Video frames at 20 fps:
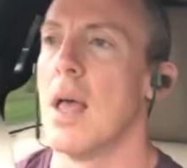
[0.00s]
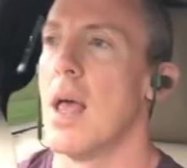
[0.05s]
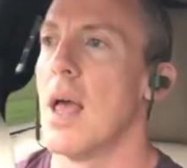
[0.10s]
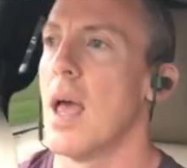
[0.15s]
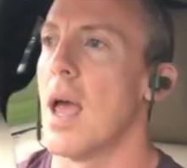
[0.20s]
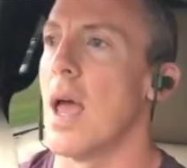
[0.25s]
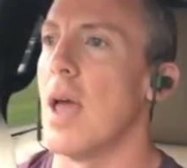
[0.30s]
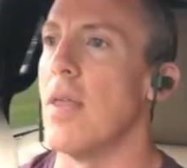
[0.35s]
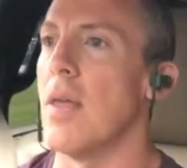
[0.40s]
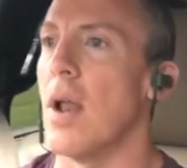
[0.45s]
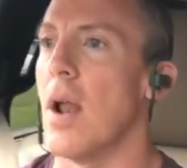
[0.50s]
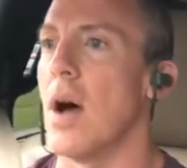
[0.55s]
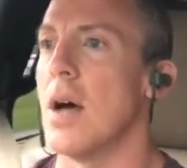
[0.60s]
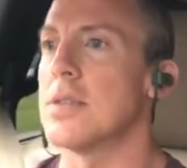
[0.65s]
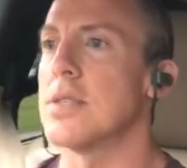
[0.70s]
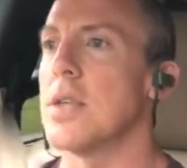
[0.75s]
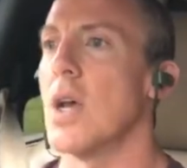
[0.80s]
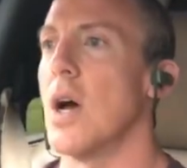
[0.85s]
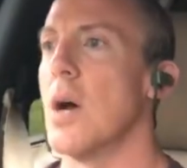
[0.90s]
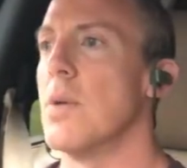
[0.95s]
And then
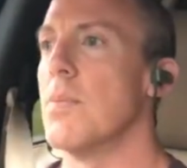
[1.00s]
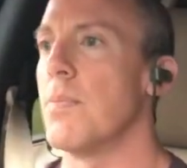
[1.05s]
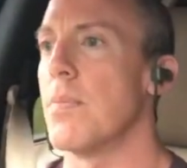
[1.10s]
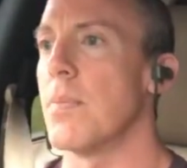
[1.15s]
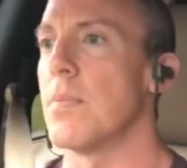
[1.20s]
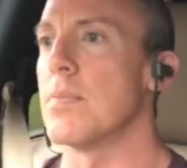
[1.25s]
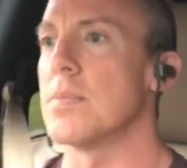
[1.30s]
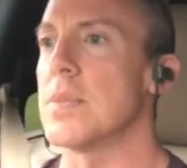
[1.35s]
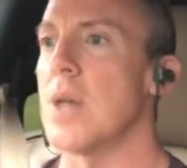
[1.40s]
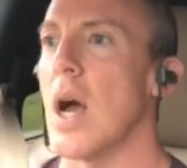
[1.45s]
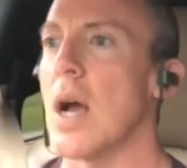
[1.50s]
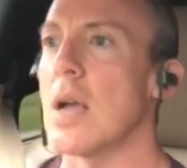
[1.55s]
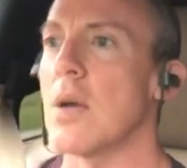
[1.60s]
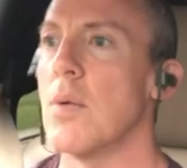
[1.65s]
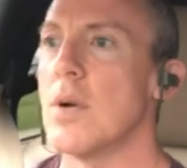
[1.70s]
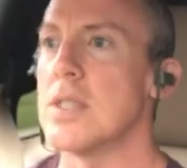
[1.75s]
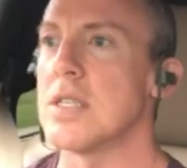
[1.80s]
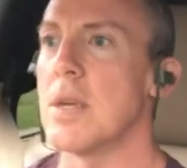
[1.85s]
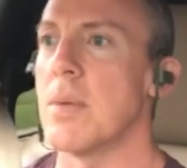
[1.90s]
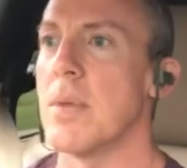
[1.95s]
also talking
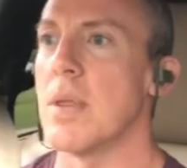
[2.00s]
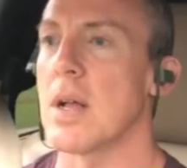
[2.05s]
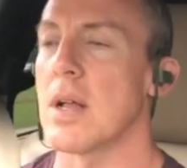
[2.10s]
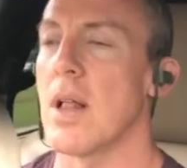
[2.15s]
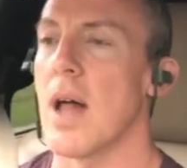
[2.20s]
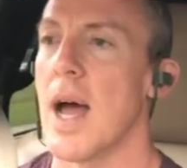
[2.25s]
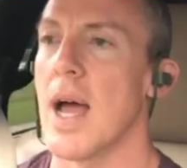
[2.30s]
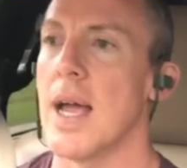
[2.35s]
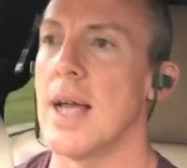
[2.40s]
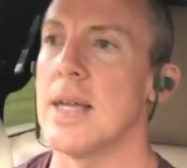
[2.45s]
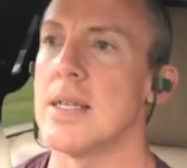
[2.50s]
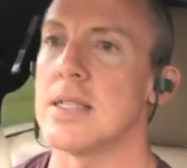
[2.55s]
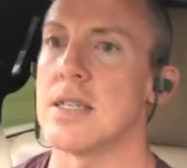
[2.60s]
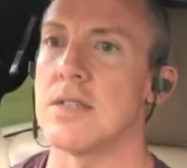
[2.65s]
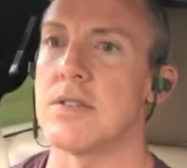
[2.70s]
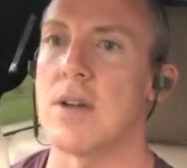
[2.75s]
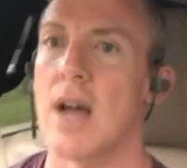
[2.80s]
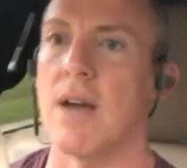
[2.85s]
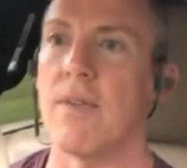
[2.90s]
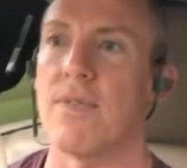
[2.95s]
with some of the clients and
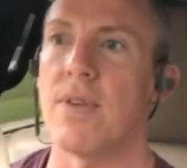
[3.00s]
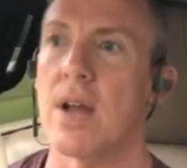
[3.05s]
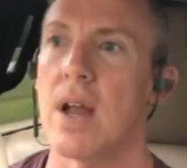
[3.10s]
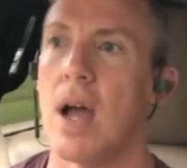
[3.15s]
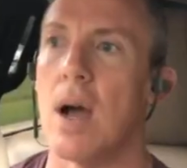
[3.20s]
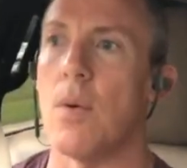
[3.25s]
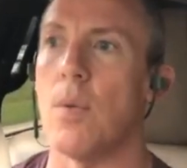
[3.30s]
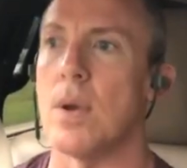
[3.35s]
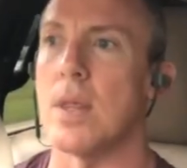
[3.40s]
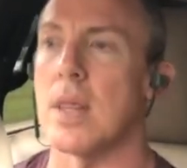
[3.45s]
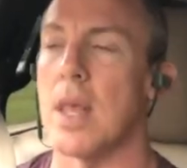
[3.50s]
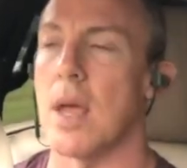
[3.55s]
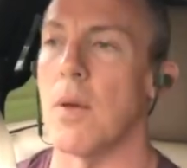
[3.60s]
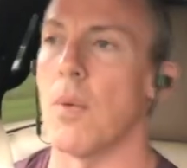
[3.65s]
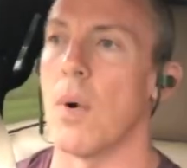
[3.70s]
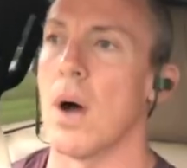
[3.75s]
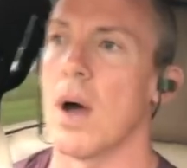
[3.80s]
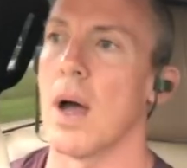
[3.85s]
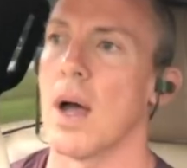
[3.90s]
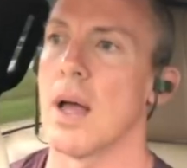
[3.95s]
trying to figure out what they
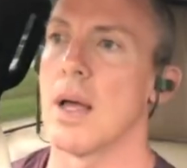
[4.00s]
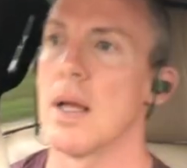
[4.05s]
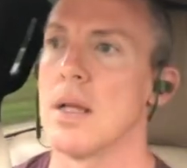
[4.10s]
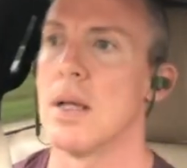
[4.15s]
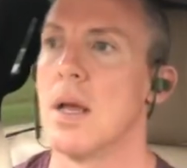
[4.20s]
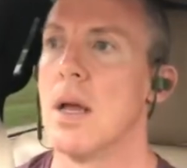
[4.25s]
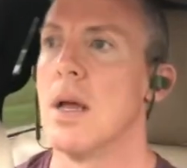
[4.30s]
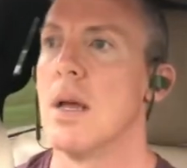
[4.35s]
want,